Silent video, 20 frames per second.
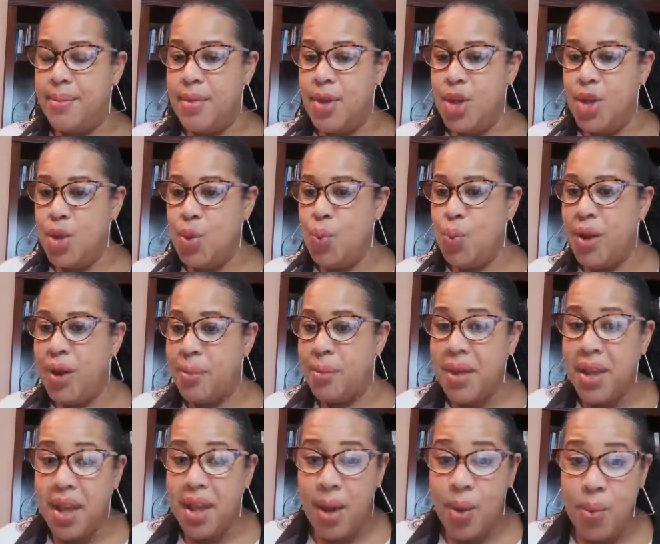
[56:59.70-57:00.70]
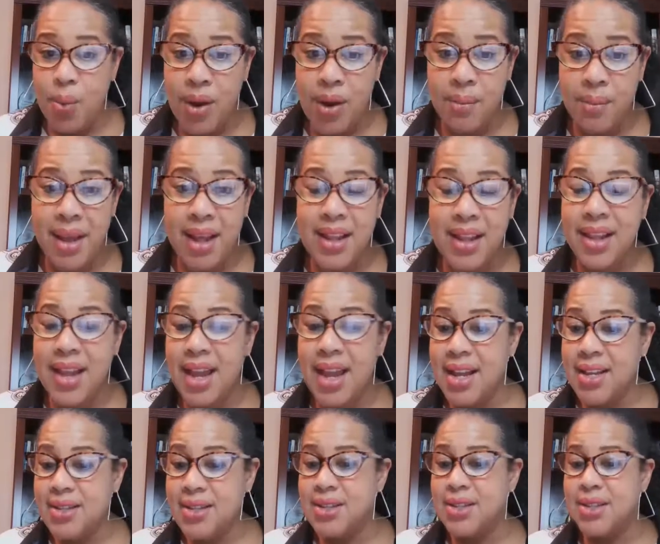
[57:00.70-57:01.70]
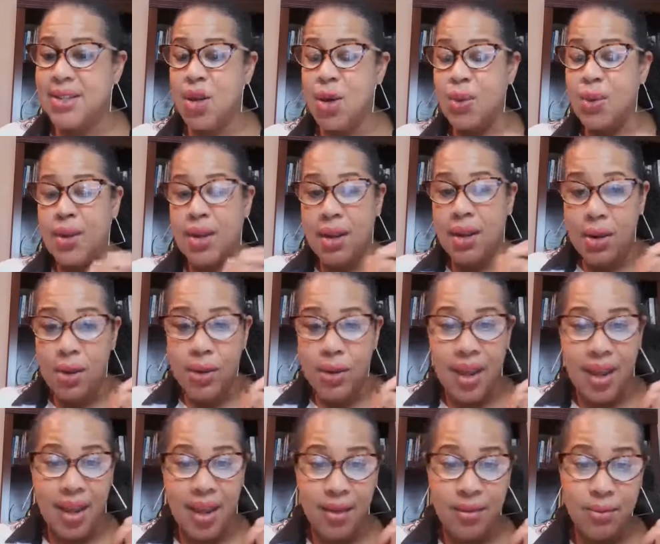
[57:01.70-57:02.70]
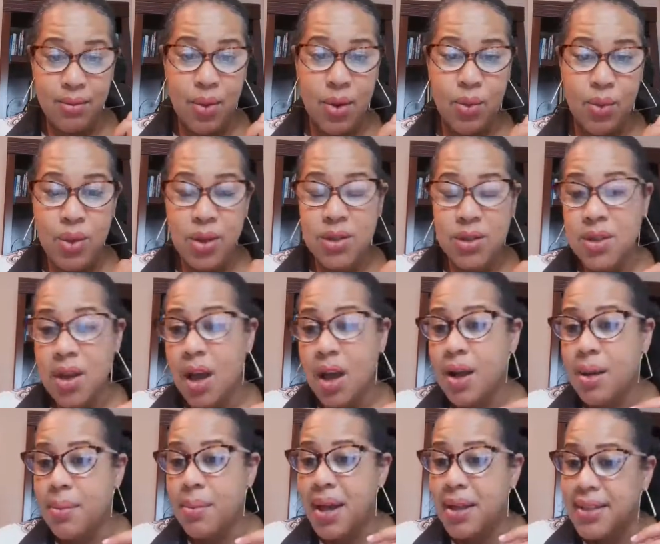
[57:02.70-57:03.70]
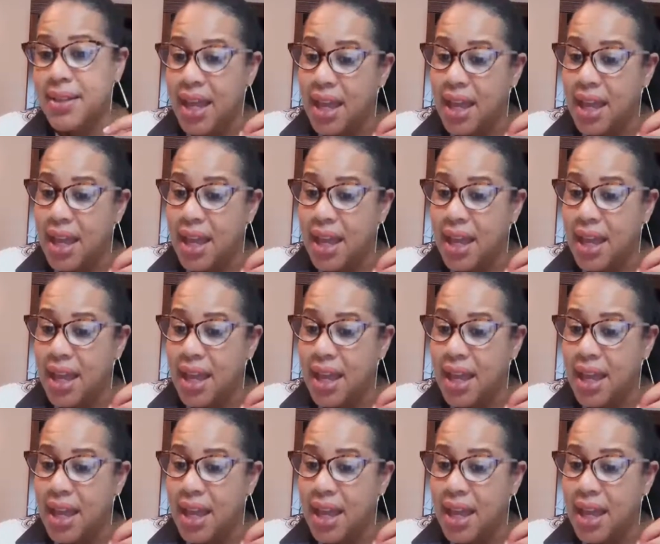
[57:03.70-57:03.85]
You want to become one of my clients, Tony? Okay, well, we'll talk about